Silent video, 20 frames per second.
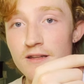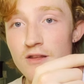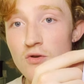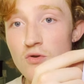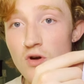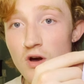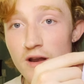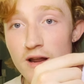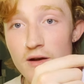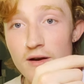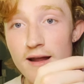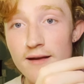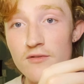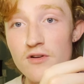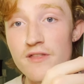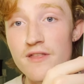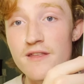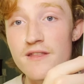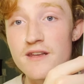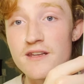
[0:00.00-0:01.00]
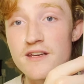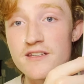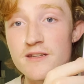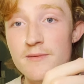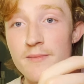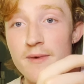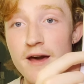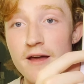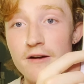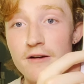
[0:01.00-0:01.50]
you cut out everything that
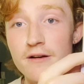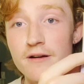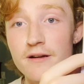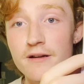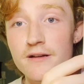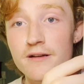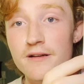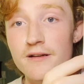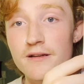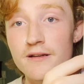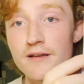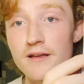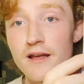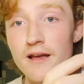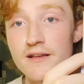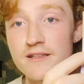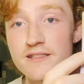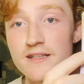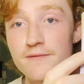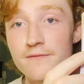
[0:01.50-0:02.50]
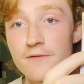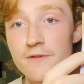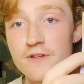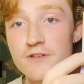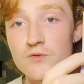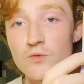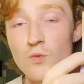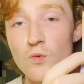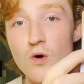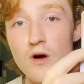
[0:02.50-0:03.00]
doesn't matter except for
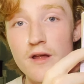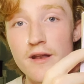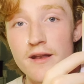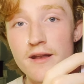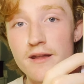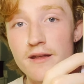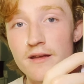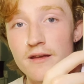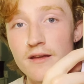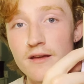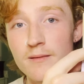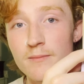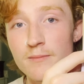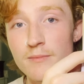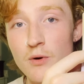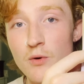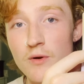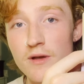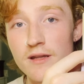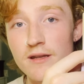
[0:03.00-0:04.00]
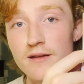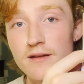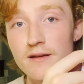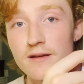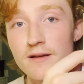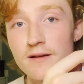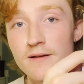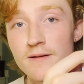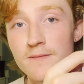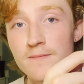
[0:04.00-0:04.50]
this one point.
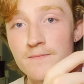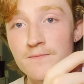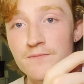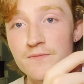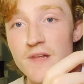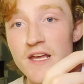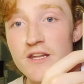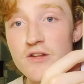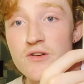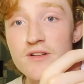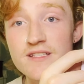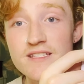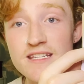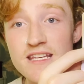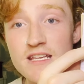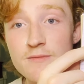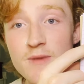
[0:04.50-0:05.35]
And you can see